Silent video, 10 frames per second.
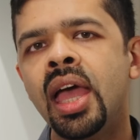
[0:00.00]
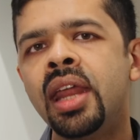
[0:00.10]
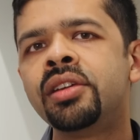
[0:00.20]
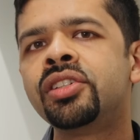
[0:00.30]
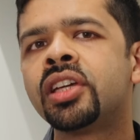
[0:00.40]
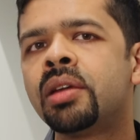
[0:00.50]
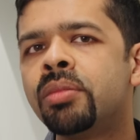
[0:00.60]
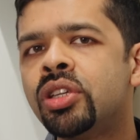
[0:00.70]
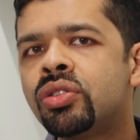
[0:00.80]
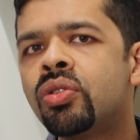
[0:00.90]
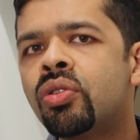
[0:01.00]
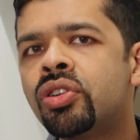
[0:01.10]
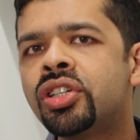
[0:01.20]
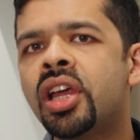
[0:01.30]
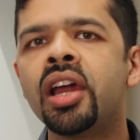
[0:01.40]
Energy can be stored,
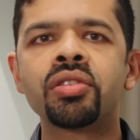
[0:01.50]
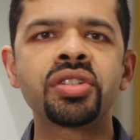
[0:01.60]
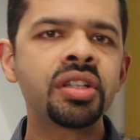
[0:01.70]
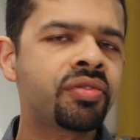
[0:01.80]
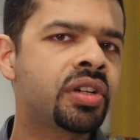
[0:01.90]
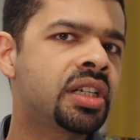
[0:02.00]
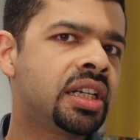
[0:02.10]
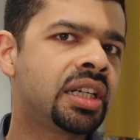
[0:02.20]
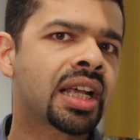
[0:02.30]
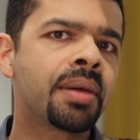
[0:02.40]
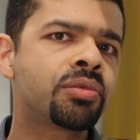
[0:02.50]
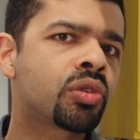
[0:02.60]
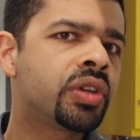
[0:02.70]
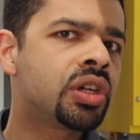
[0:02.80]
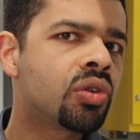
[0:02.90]
shared, or shifted in time so
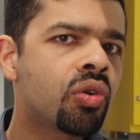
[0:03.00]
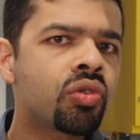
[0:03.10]
we don't